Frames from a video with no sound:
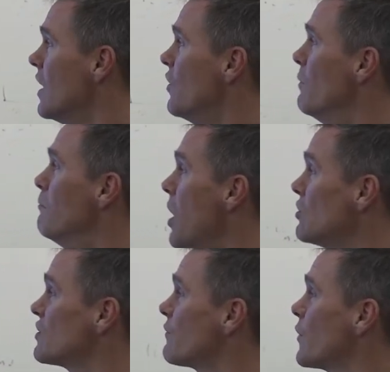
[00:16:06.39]
The
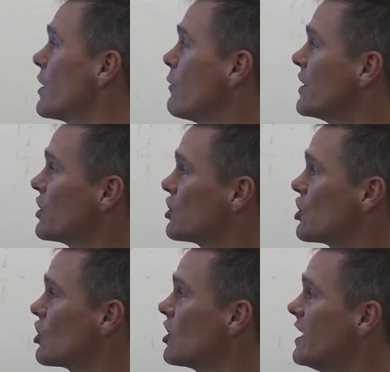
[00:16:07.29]
most frequent
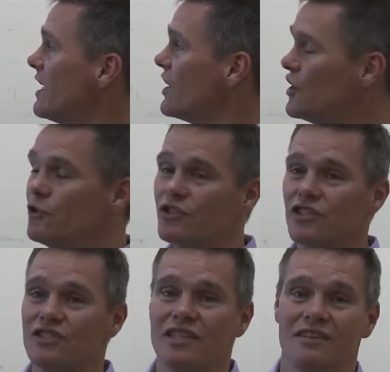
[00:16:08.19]
current
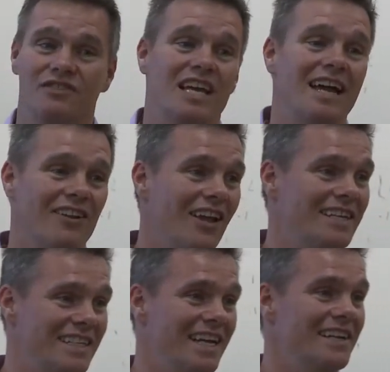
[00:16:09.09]
uses of
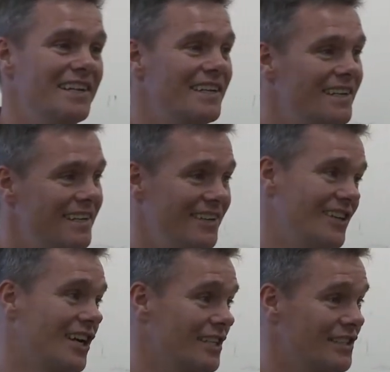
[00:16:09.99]
satellite data in the
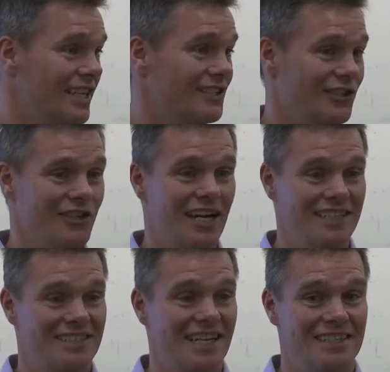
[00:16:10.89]
continental United
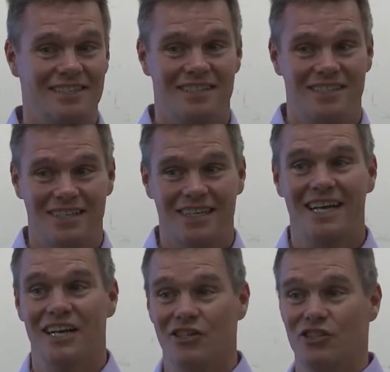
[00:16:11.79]
States.
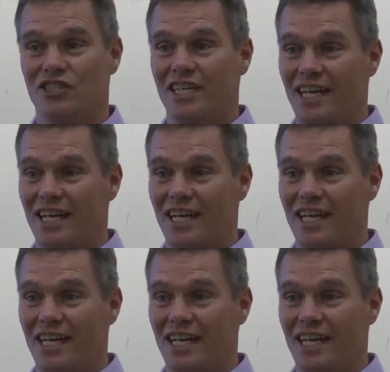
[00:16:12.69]
Kind of interesting.